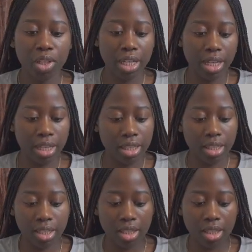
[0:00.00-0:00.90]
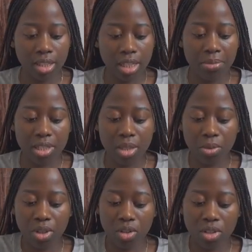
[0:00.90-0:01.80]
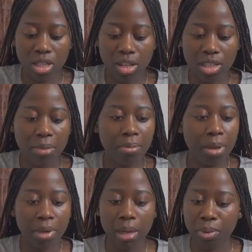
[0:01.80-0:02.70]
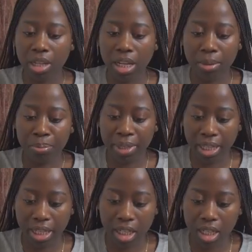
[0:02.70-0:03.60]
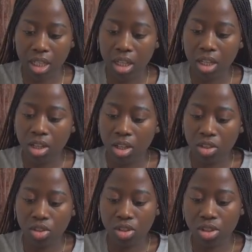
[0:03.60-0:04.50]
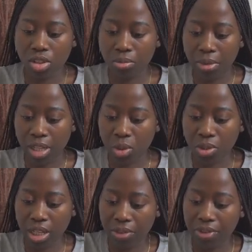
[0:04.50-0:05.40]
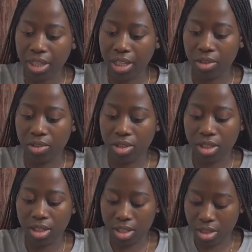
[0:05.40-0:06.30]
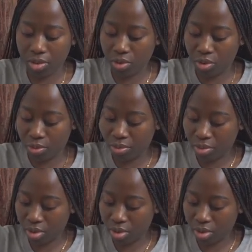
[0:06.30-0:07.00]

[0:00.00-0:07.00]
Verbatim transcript: you can, let me see what it looks like, because I remember I bought like a pink just to match with everything else in this room.